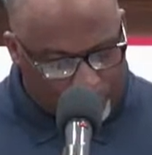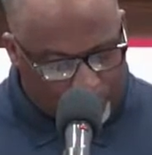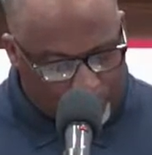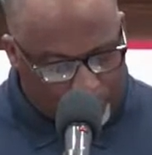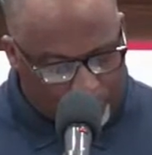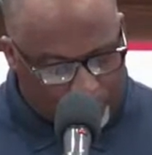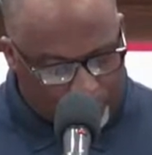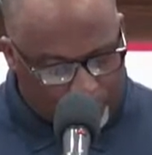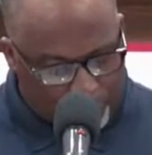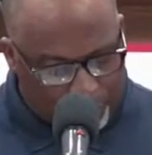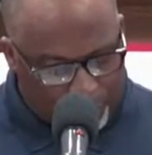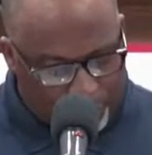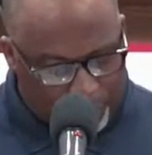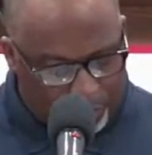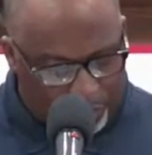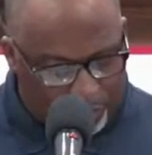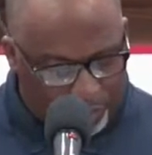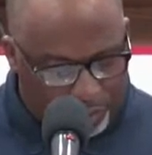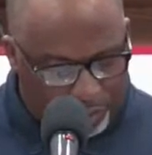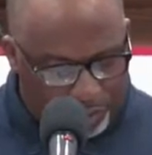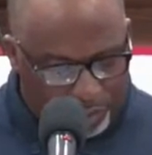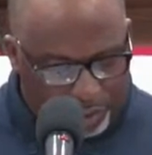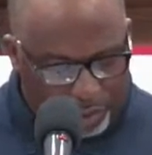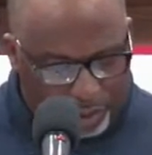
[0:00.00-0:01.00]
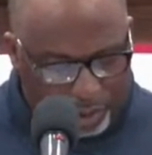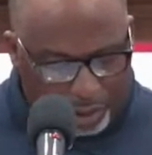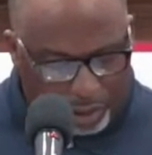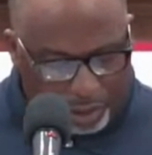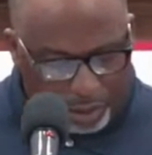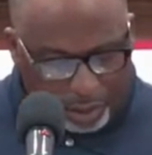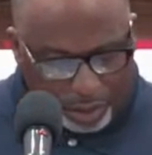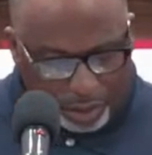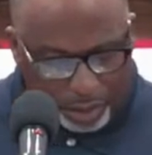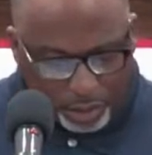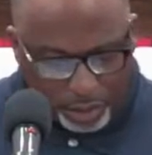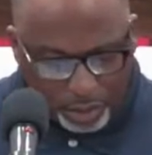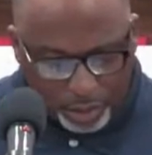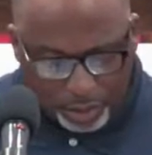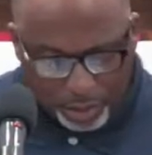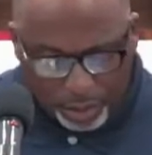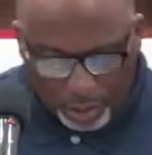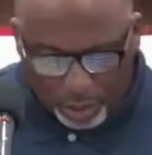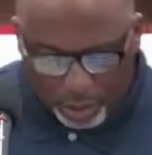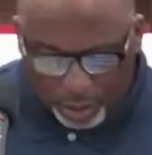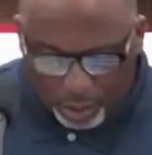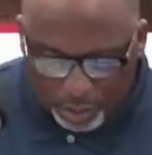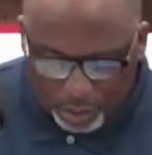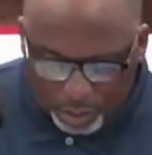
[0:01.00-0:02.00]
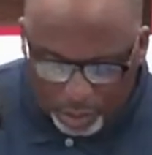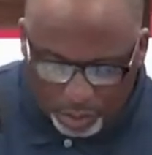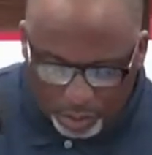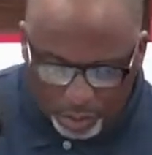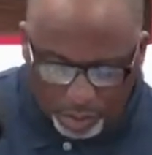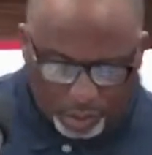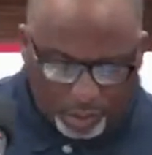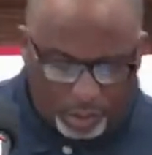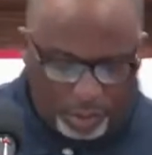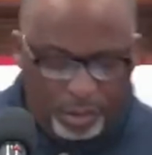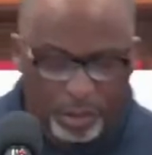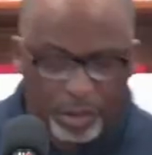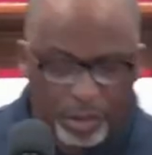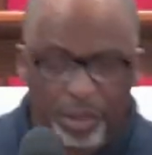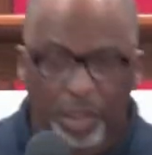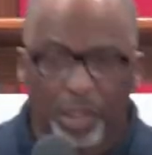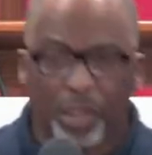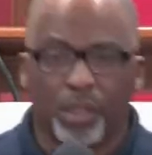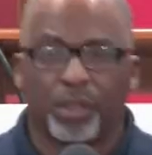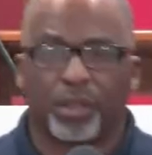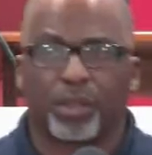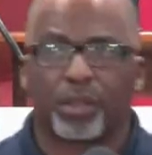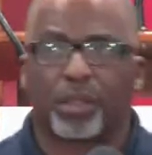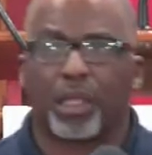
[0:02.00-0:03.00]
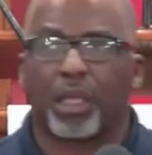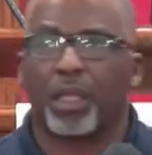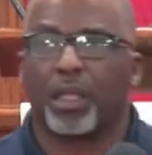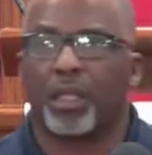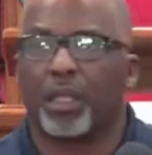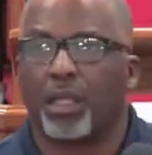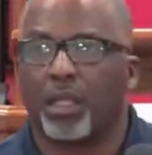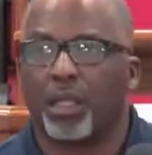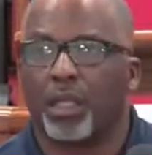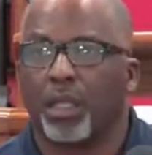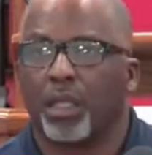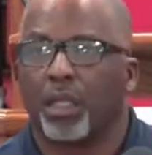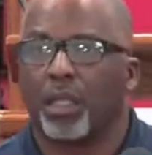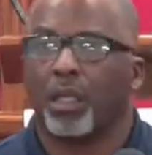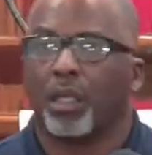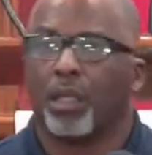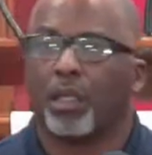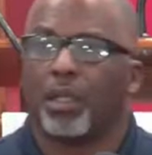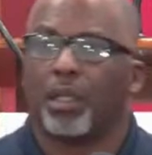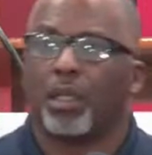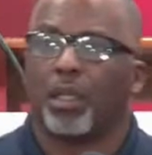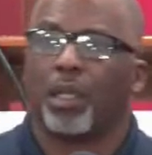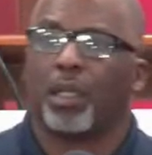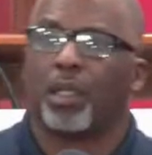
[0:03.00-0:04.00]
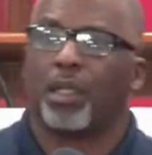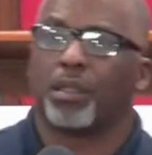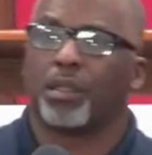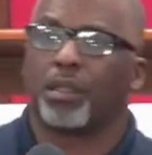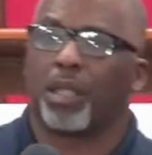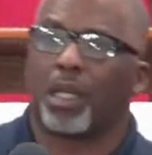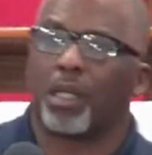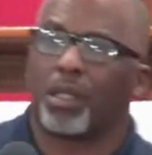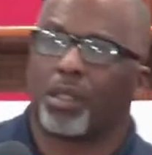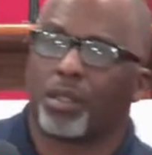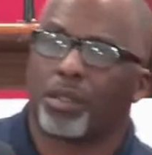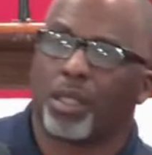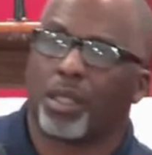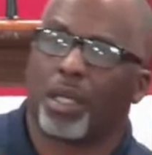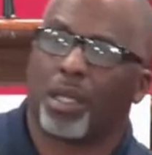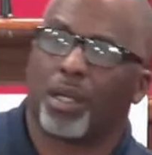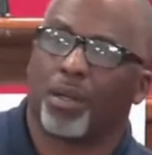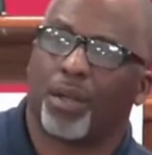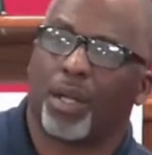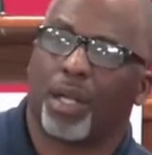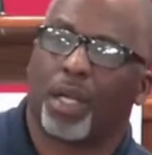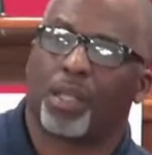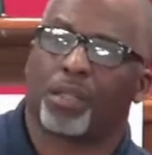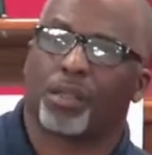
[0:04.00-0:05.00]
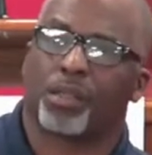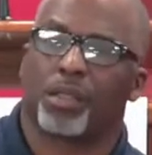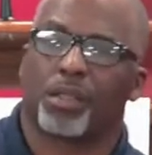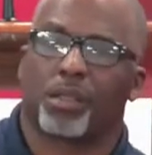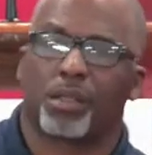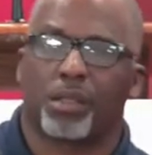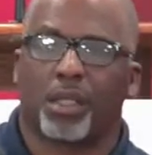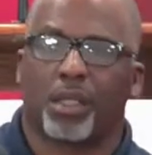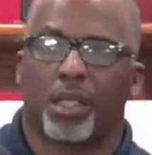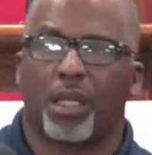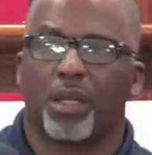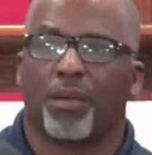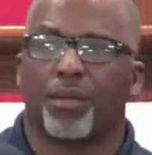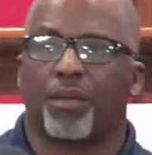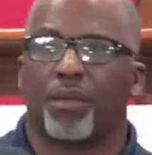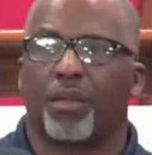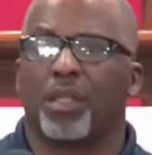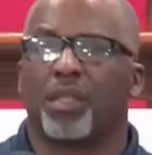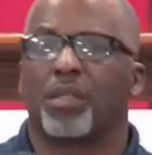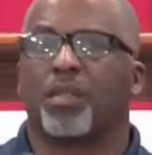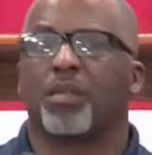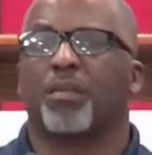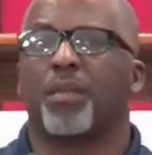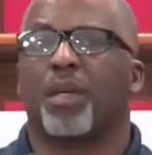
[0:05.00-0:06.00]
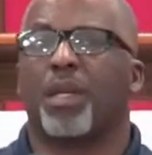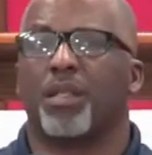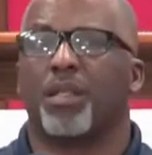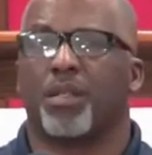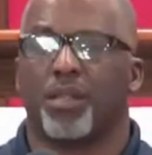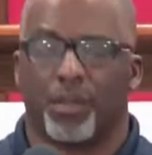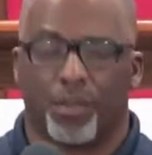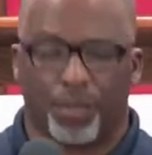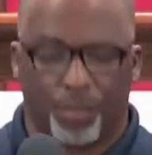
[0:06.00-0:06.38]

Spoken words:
and verse 6 says Satan and his angels have access to heaven. That's amazing.